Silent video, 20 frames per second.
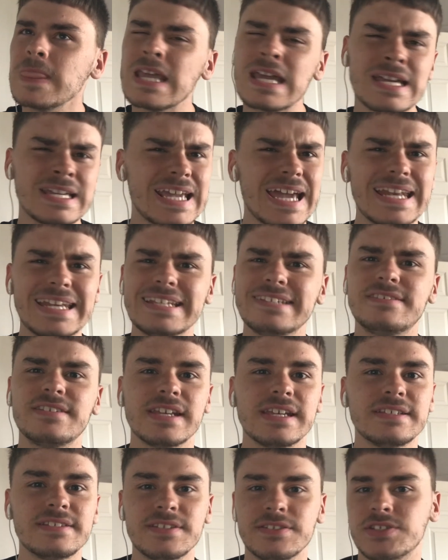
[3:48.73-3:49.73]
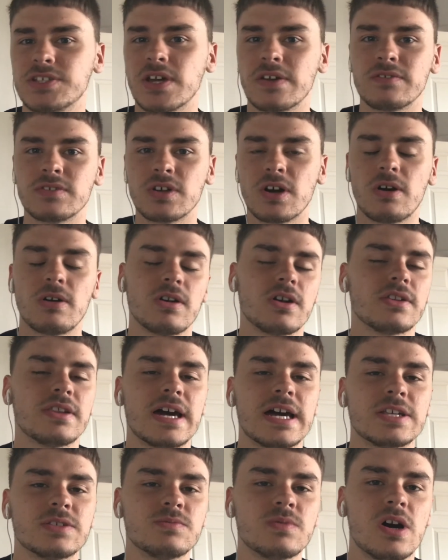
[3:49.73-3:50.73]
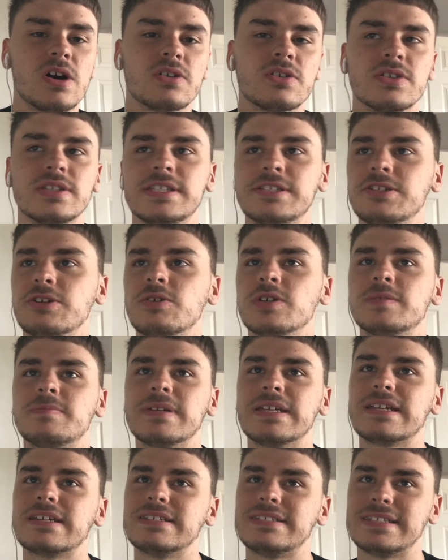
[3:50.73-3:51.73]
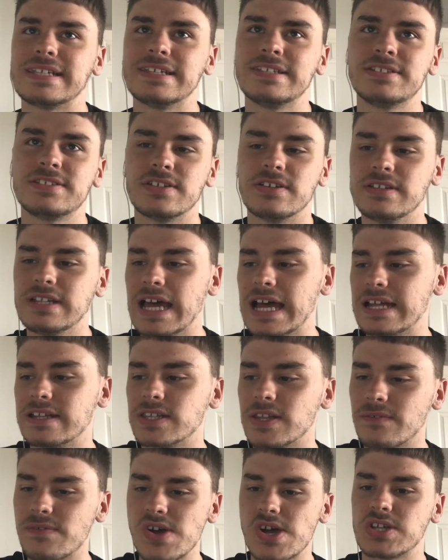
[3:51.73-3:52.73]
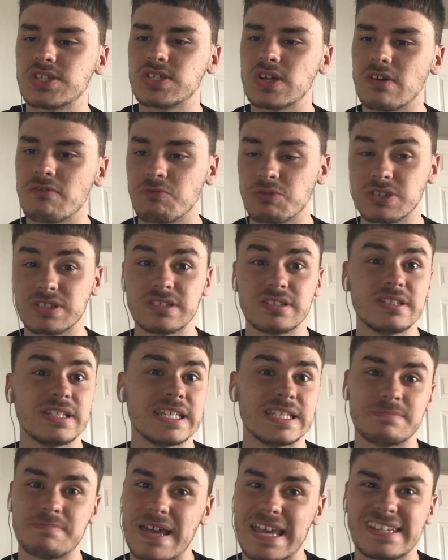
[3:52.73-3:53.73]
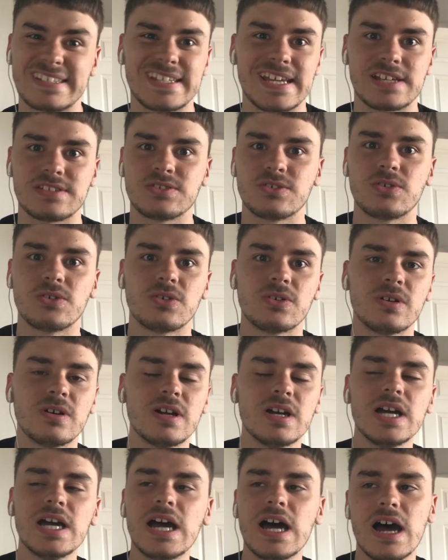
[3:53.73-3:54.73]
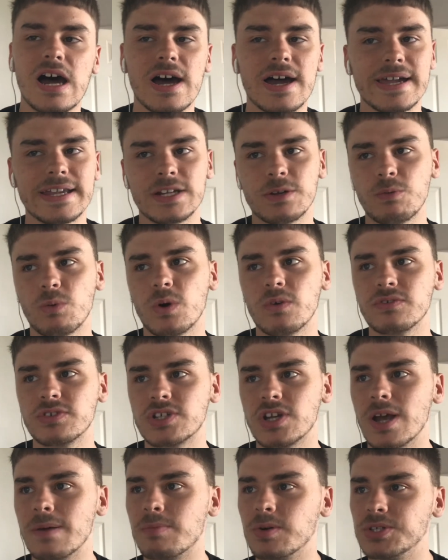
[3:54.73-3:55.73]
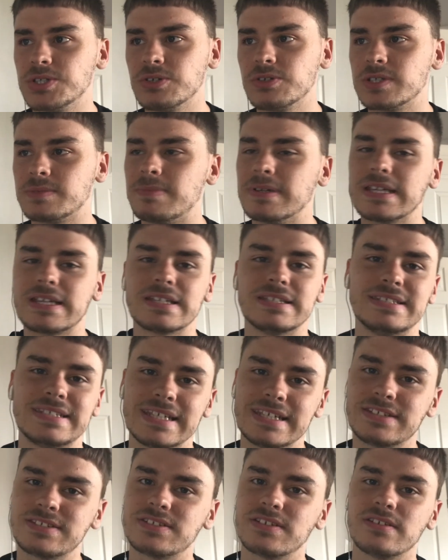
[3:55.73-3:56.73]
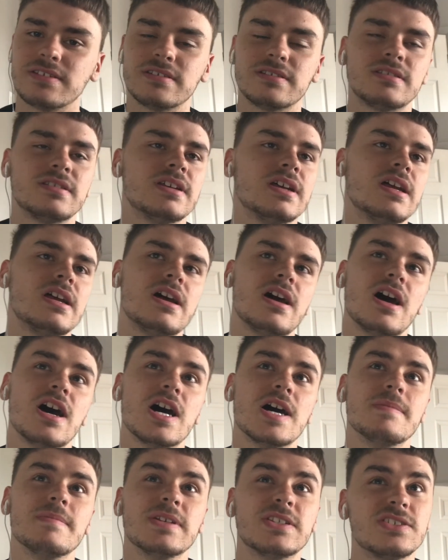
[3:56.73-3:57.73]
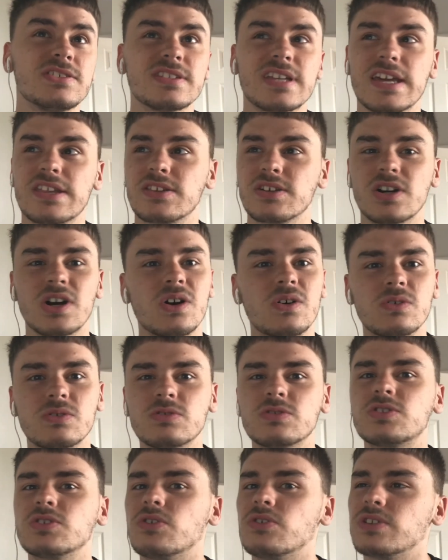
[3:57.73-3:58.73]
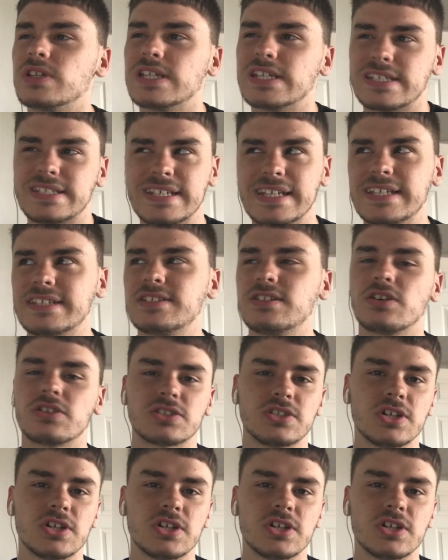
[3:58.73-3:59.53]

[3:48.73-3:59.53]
Again, he's deserved a goal like that as well, because he's always been consistent. And the first half wasn't his best at all in the Wolves shirt, but he's always been consistent. He doesn't get the goals or the assists like